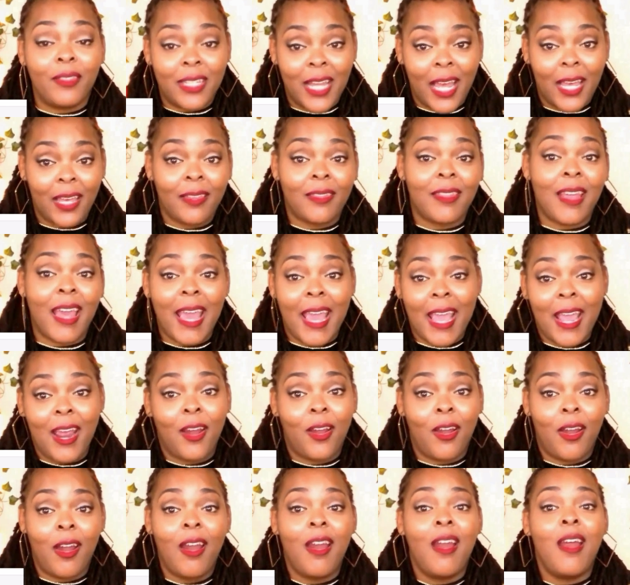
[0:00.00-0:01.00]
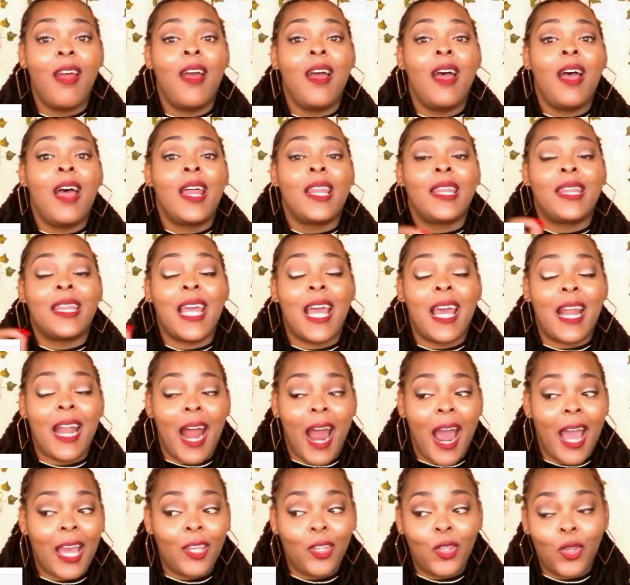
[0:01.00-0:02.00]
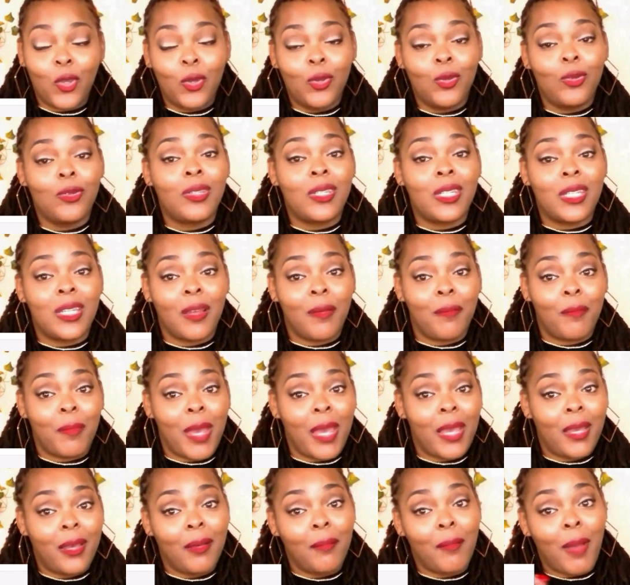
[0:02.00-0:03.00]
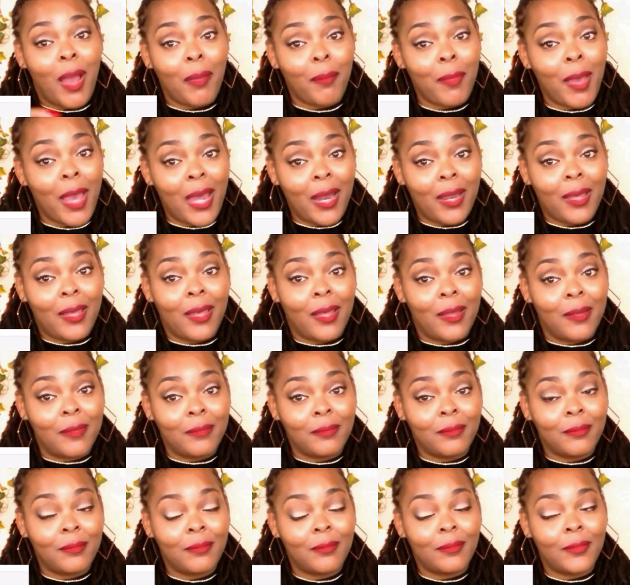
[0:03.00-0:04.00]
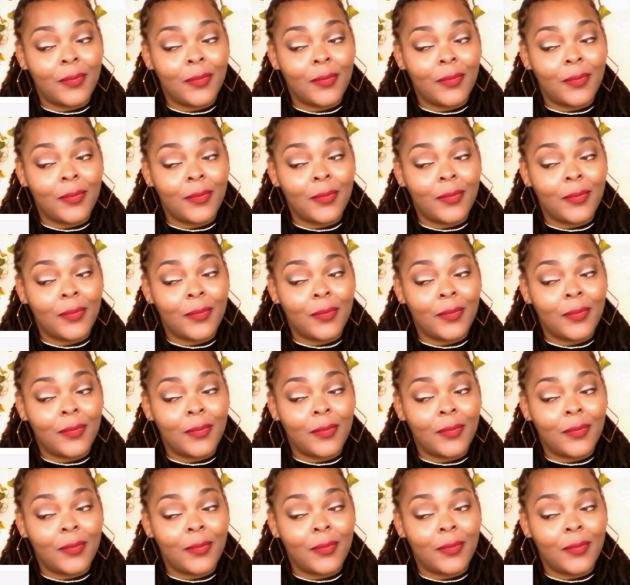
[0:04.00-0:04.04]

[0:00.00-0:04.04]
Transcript: taken the hair that I used to make my mannequin